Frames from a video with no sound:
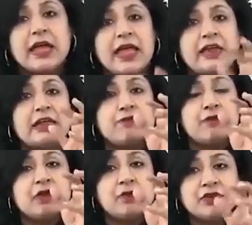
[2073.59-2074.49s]
any
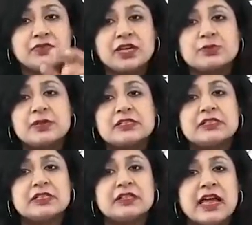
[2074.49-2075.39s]
free vitreous
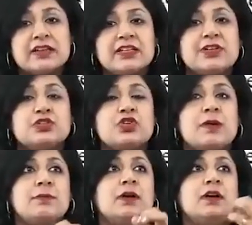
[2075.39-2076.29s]
present in the anterior
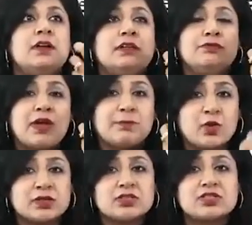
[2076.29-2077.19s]
chamber, the
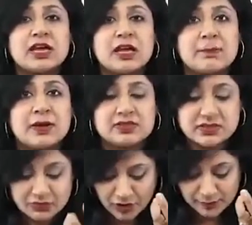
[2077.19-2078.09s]
fibrosis taking place
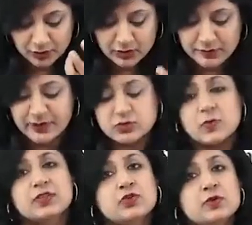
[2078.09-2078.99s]
in the trabecular
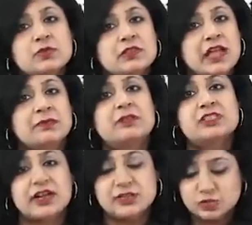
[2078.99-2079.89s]
meshwork. So that means there are